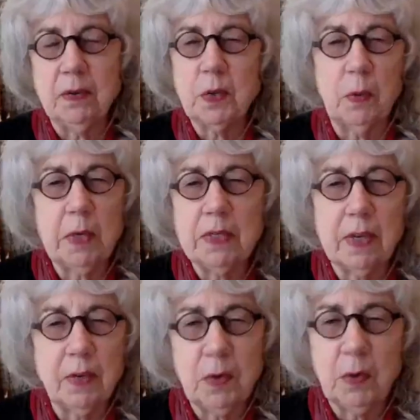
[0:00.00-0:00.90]
So he
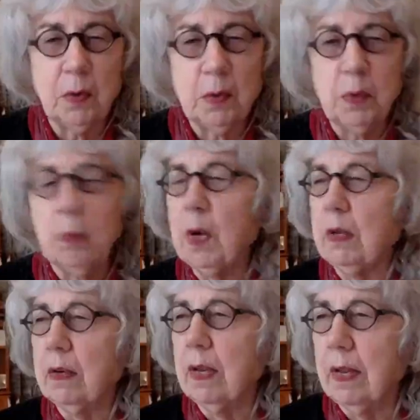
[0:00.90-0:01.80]
said, you know, do
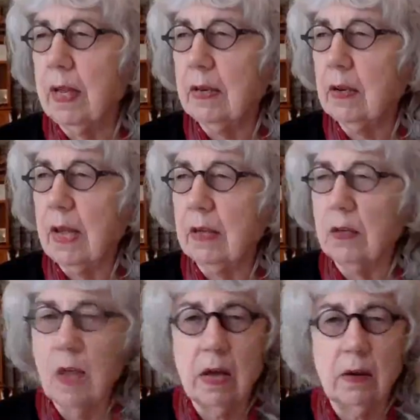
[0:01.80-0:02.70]
what at a
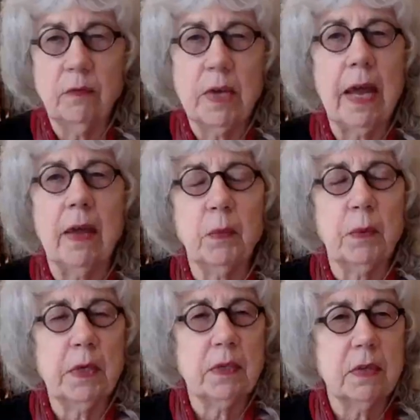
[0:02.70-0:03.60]
lot of
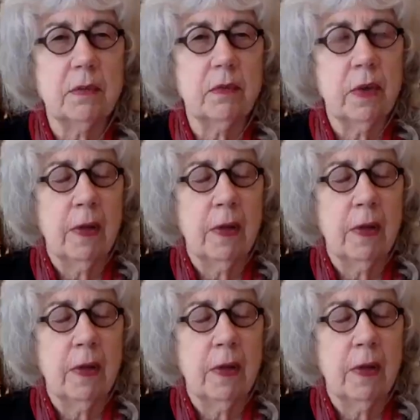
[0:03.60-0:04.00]
gatherings of